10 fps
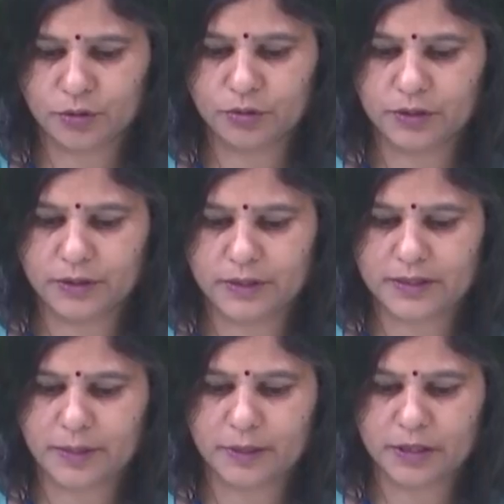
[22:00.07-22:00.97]
do the
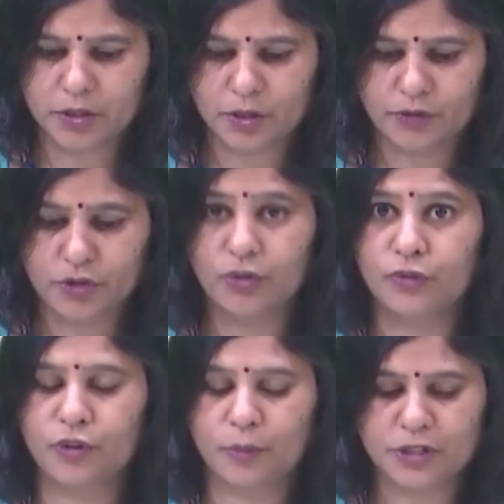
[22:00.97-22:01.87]
dissemination of geo
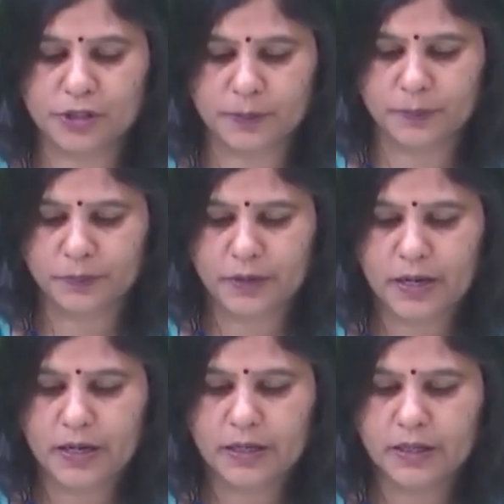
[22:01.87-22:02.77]
information.
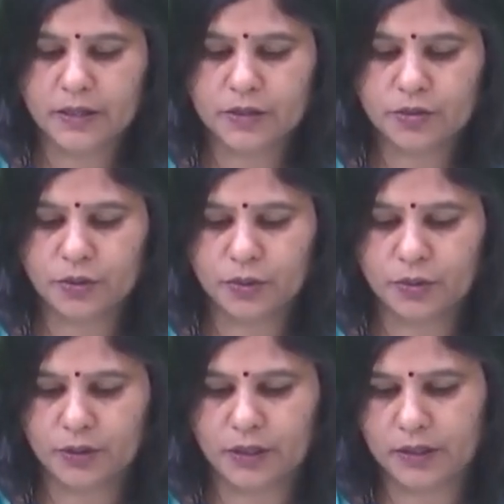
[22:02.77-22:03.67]

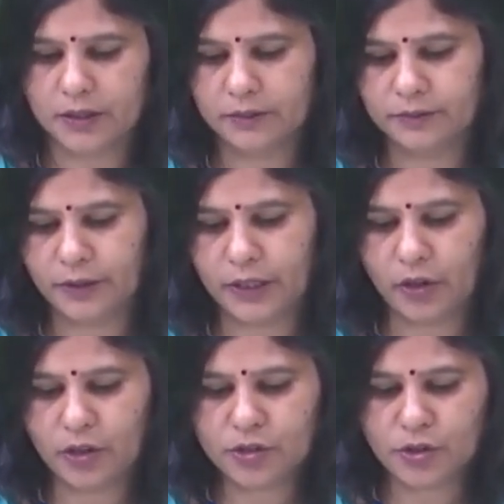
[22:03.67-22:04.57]
So we can
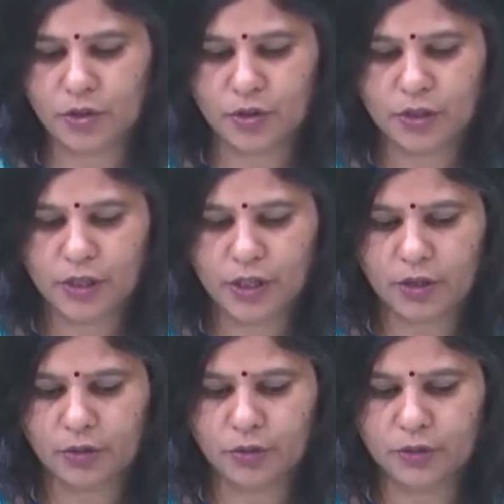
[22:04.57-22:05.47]
also
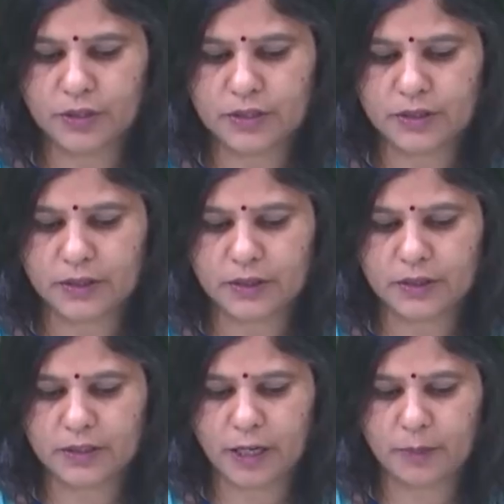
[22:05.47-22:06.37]
do this
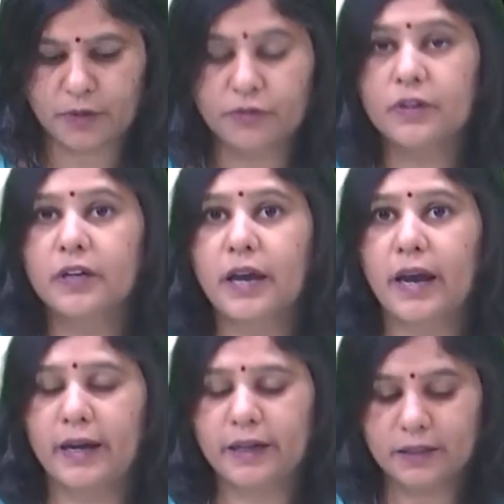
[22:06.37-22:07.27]
step of
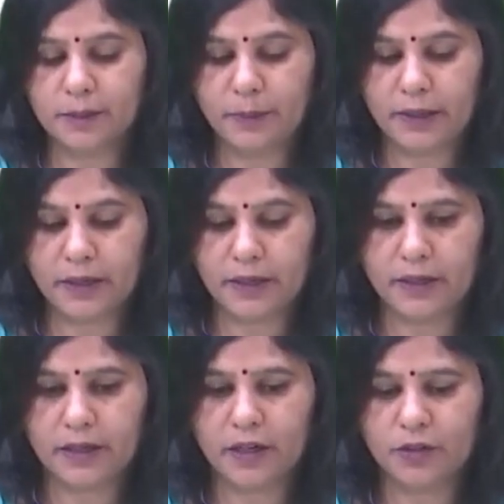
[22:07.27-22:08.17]
adding the
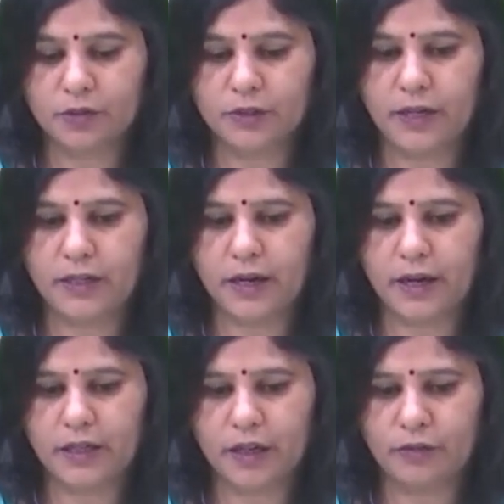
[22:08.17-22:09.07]
metadata to the data
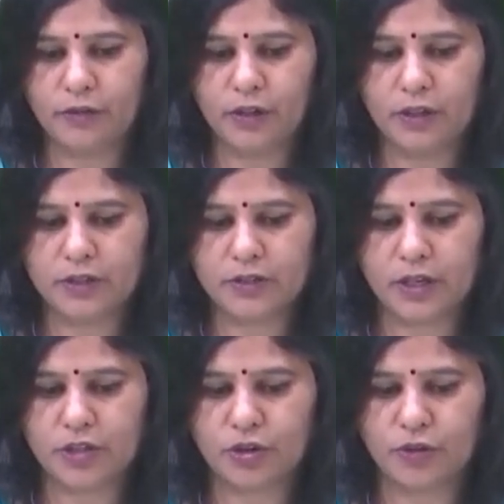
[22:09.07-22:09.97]
at every
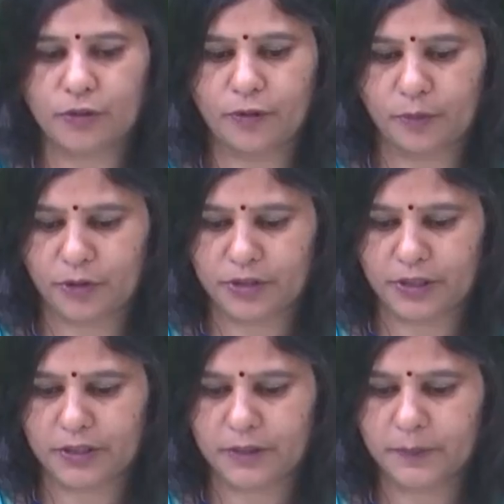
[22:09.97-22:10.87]
stage of our
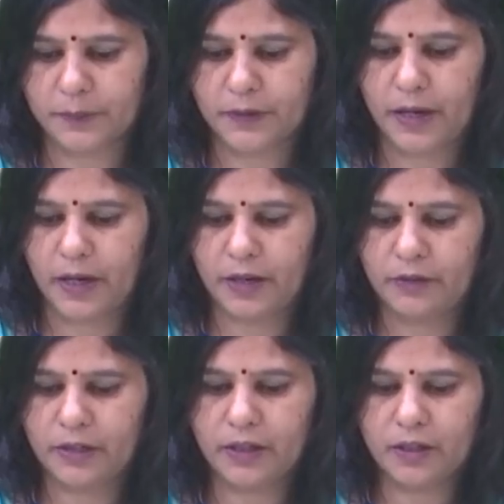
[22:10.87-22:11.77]
project, and
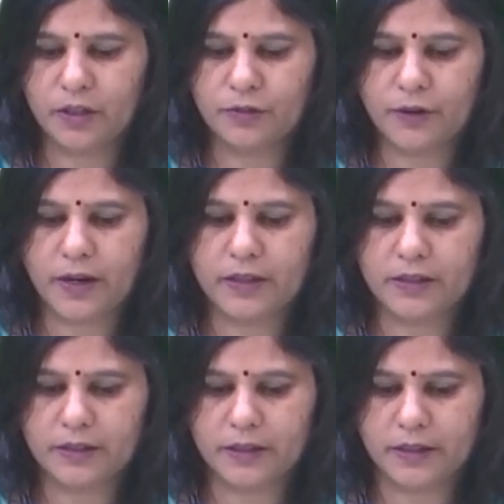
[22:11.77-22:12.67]
we can refine
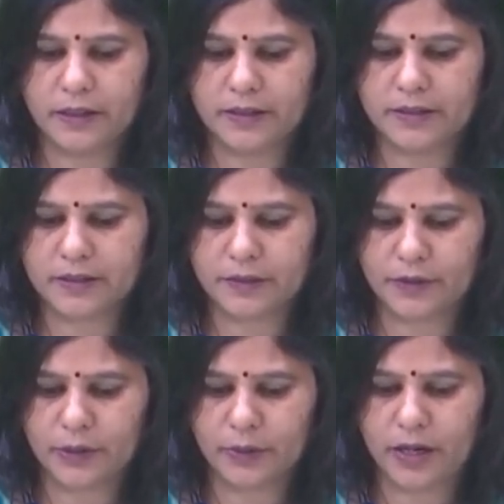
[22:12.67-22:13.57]
the analysis if
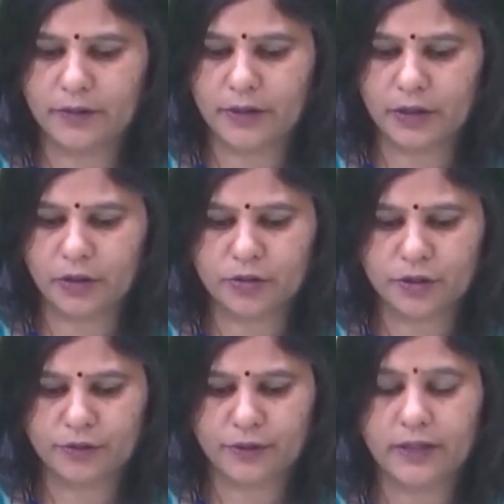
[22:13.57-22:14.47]
required. We can also
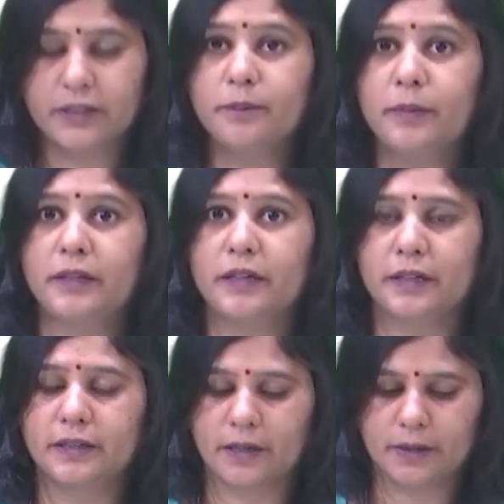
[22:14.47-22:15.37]
refine the
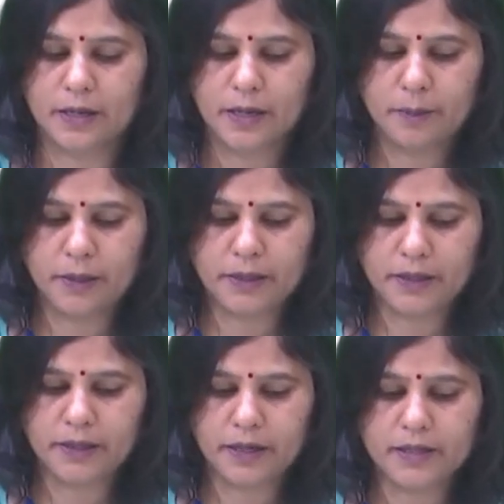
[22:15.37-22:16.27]
metadata.
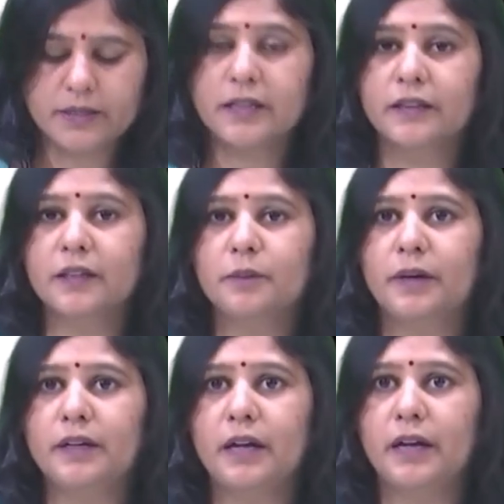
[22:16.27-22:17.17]
Metadata is nothing
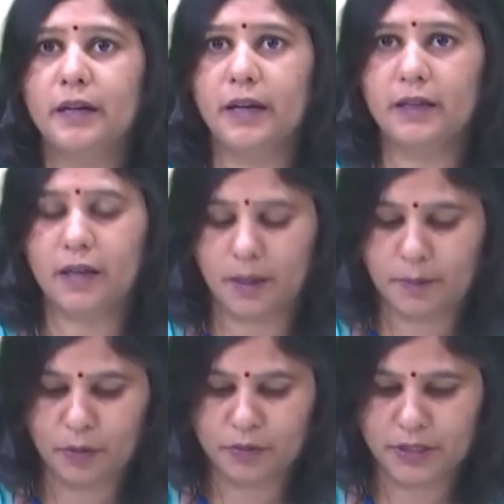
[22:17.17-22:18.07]
but data
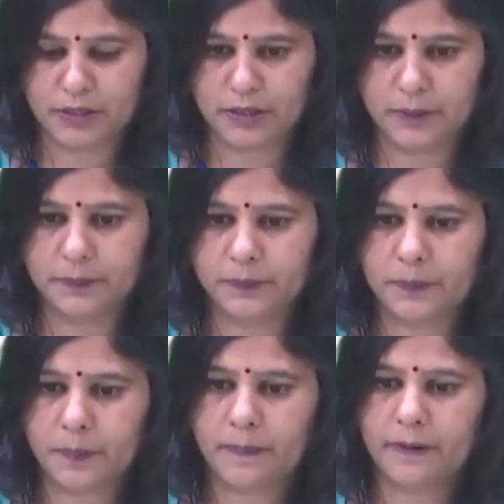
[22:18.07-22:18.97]
about data.
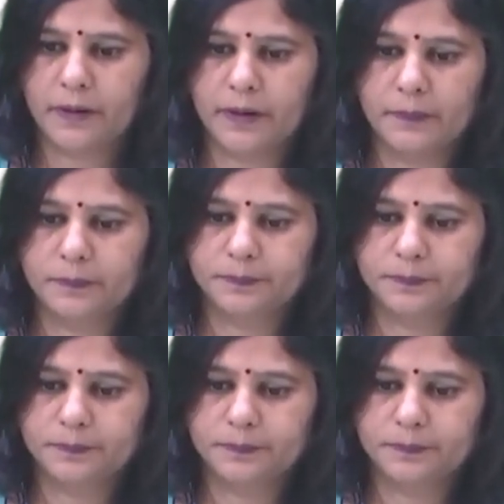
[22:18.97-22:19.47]
Okay.